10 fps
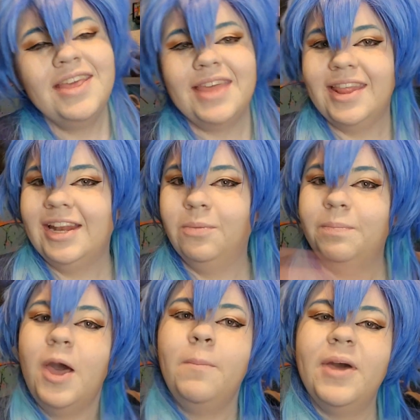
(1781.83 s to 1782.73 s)
that little
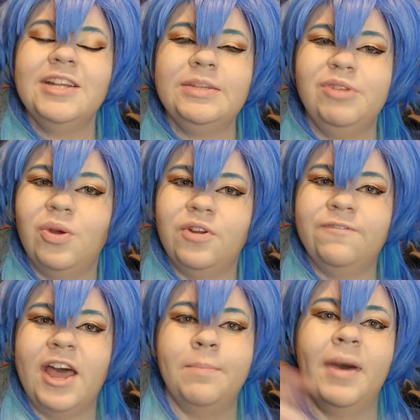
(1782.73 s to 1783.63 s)
bell button to be
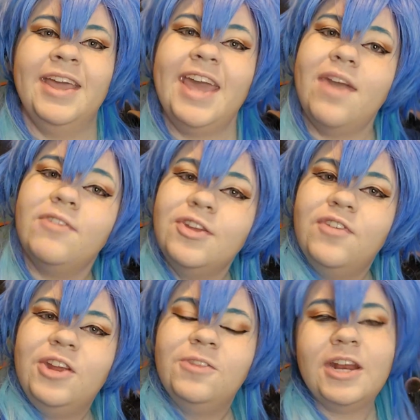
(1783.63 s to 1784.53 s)
notified by every new
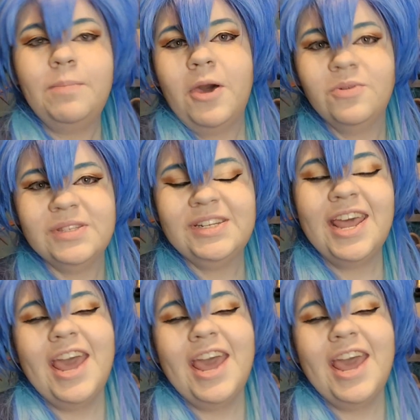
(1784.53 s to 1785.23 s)
video that I post.